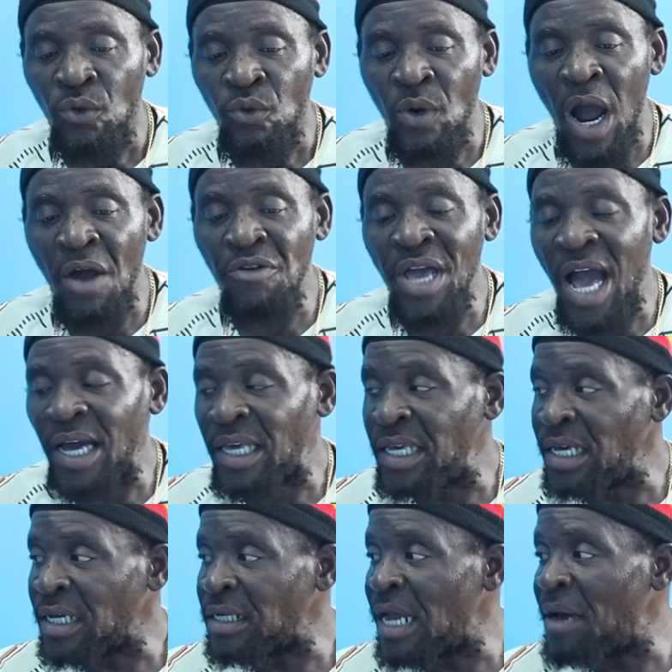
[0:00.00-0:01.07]
Warrior
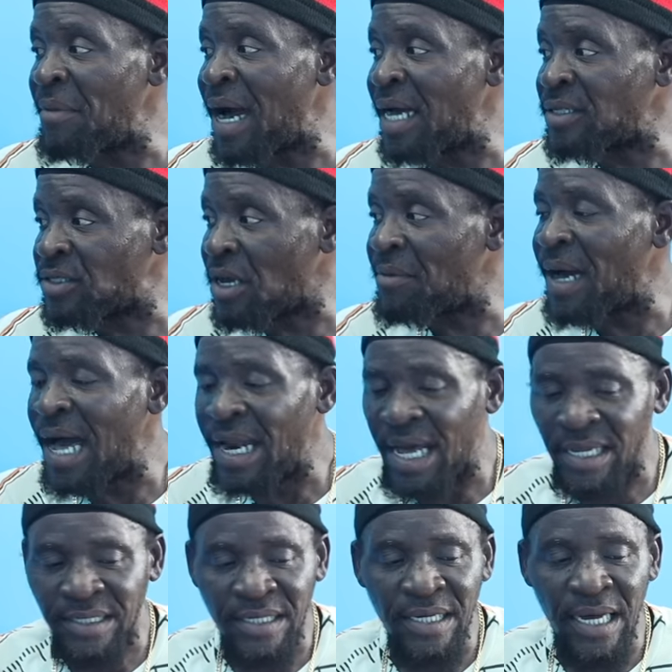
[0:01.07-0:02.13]
Kingdom and some
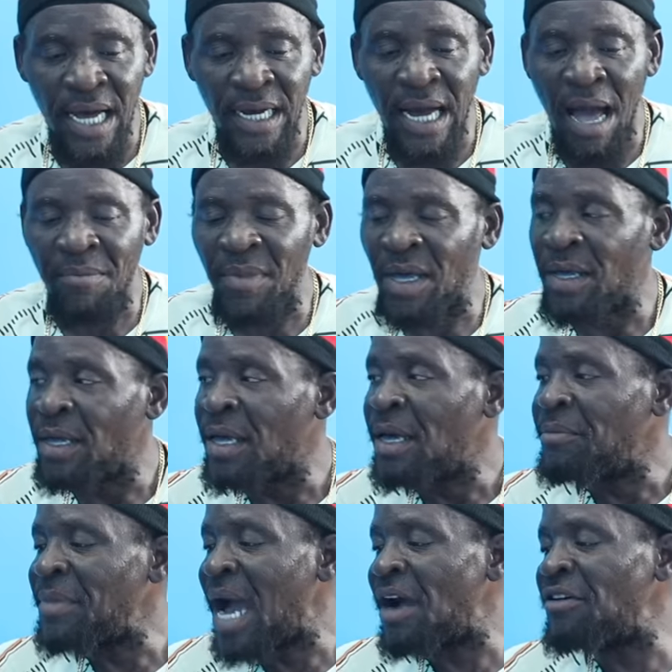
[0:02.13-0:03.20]
other singer. Okay.
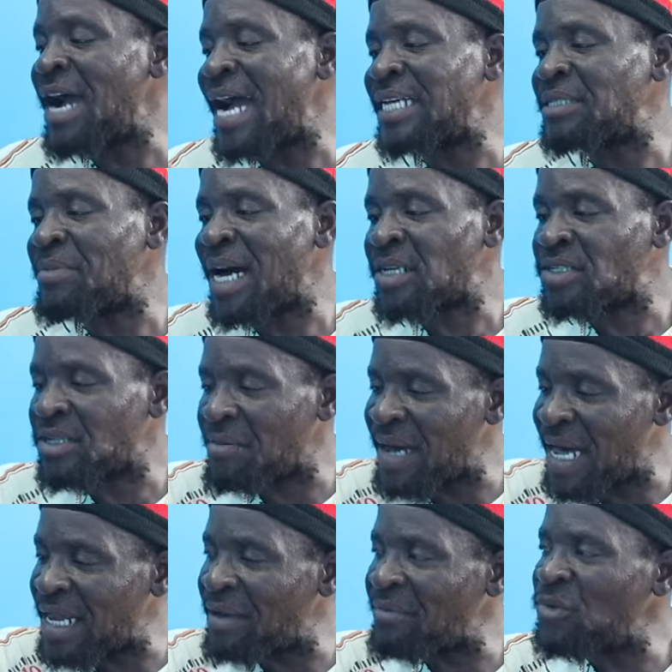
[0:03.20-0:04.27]
Now rise back some
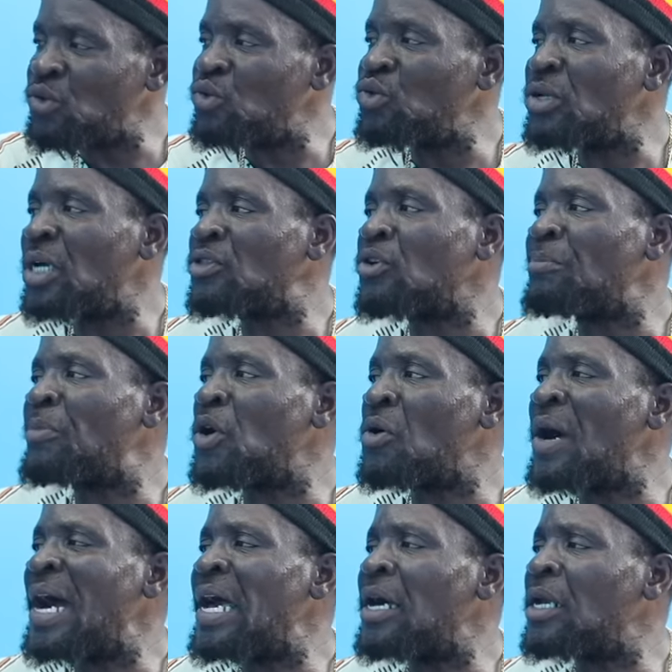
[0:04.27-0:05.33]
of them you get to
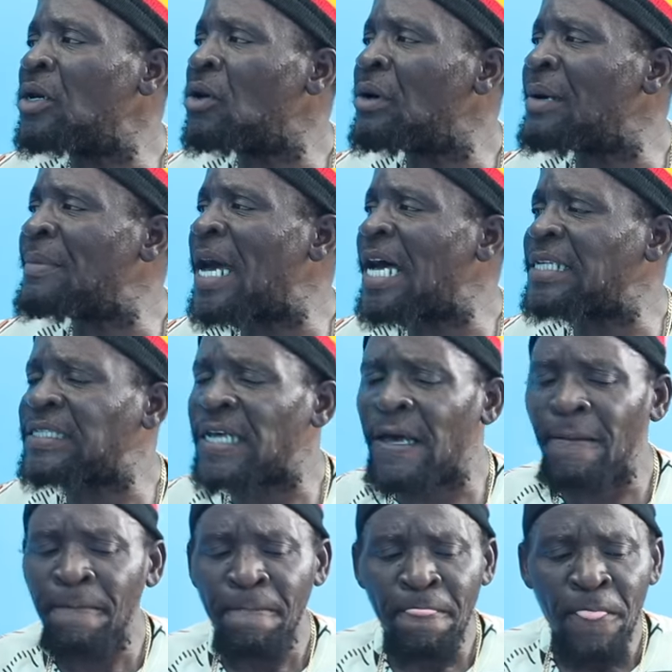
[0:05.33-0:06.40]
power, you know what i mean,
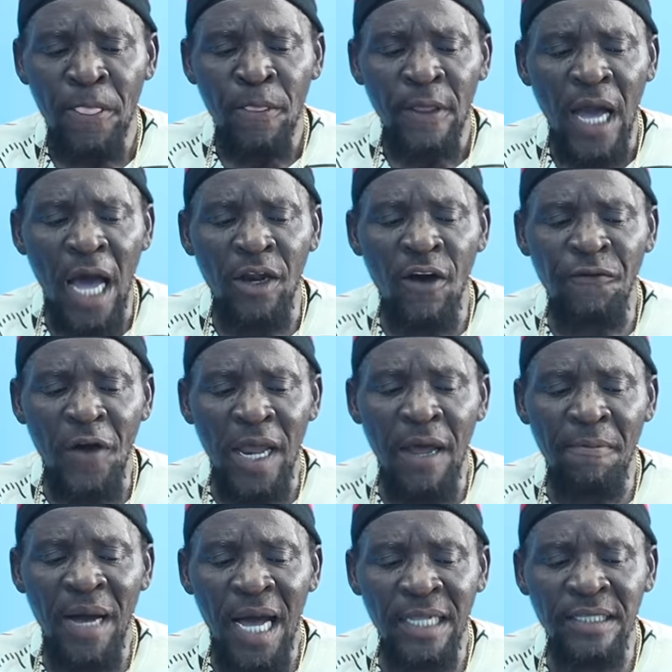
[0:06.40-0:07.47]
saying? Because mm. for
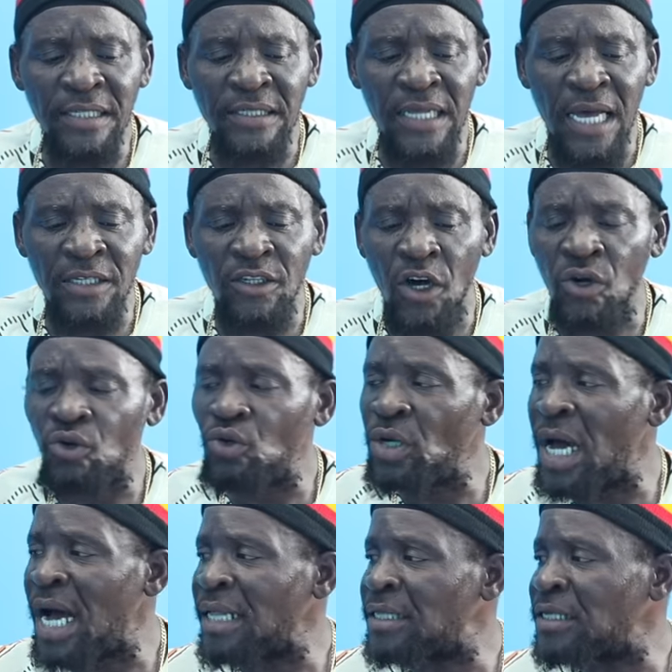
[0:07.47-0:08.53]
them artists, there are some good
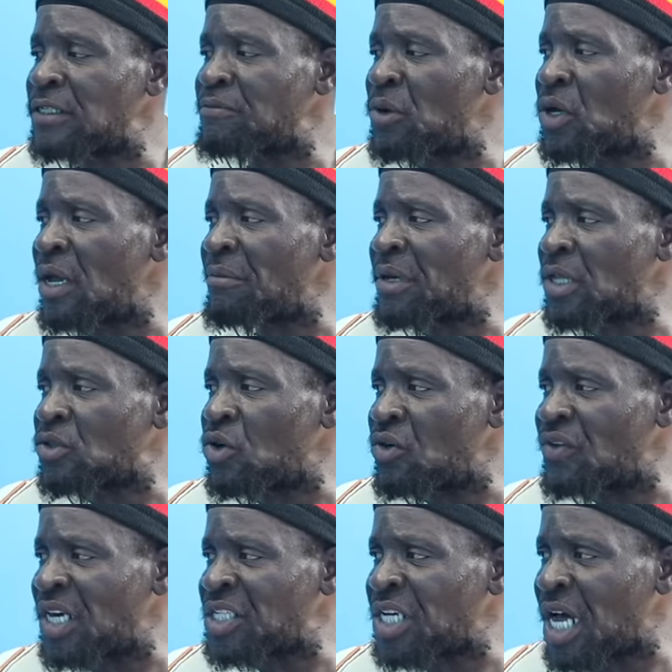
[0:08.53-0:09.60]
artists, but them get
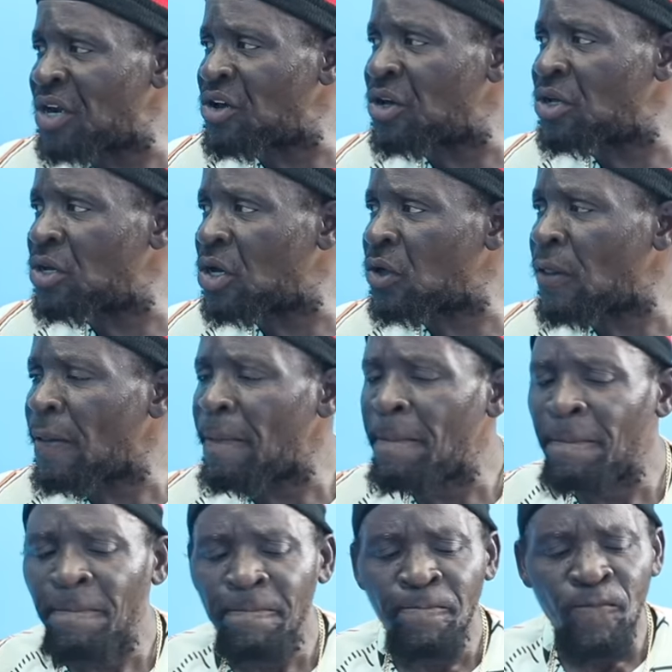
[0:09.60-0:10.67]
overshadowed, you know?
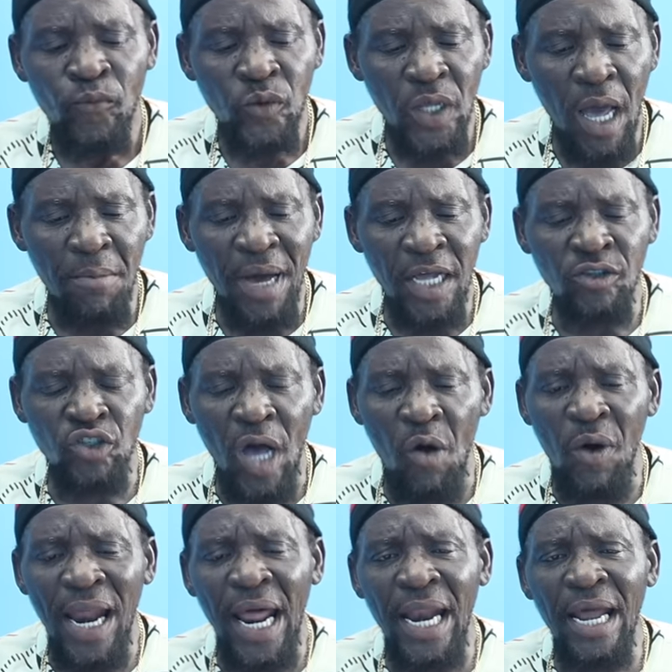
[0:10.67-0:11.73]
Yeah, man. So
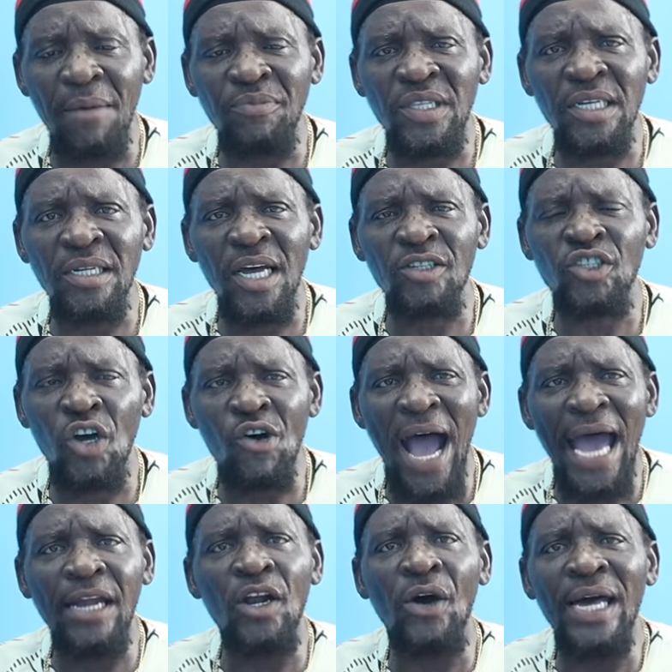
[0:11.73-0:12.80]
one of them things that's all
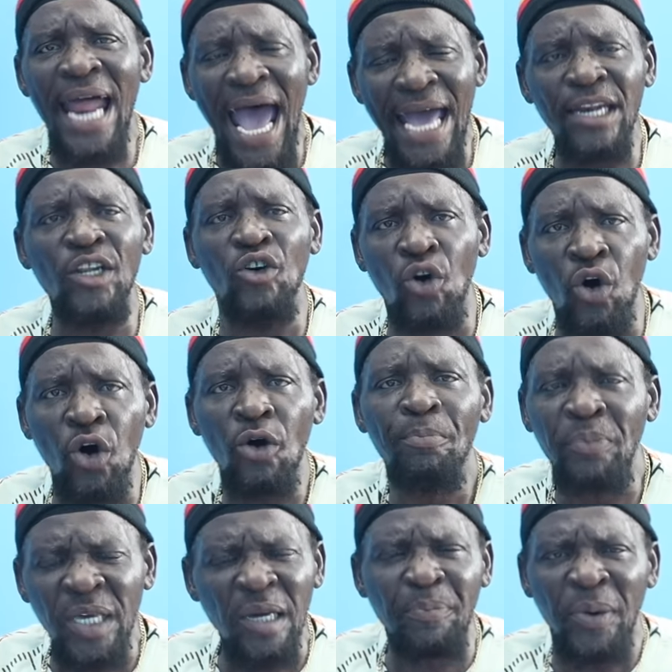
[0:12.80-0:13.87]
right. now, and I knew
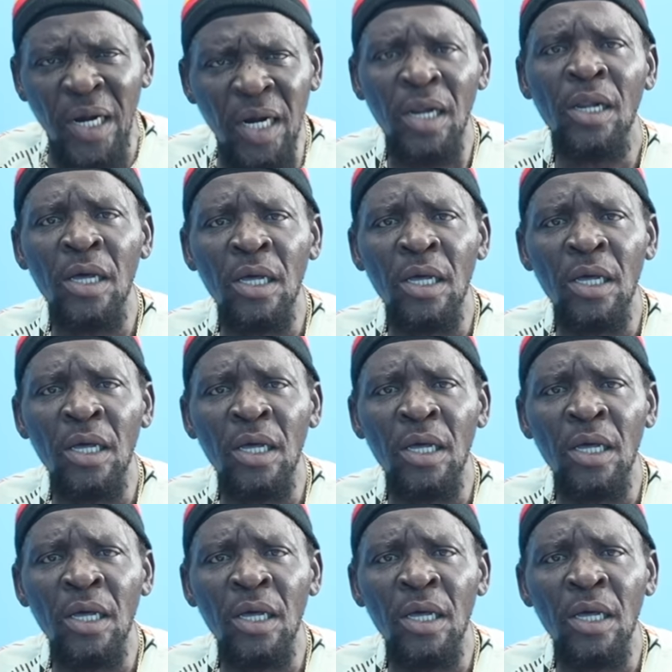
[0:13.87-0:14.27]
people.